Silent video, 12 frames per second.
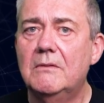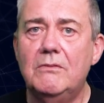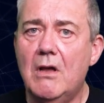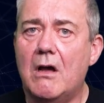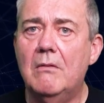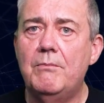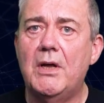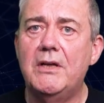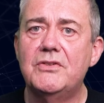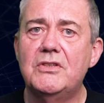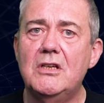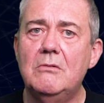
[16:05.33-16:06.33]
not by
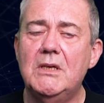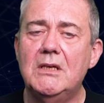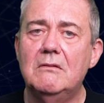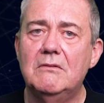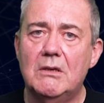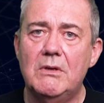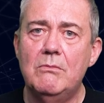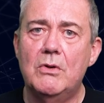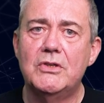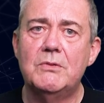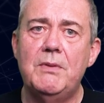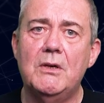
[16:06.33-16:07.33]
assuming that we
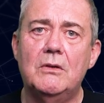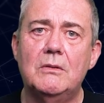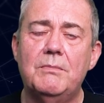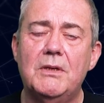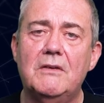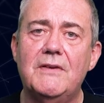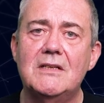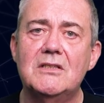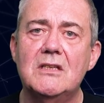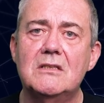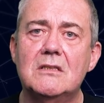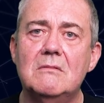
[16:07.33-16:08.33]
must build perfect
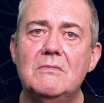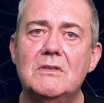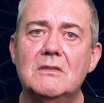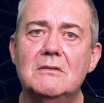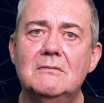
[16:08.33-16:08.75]
systems.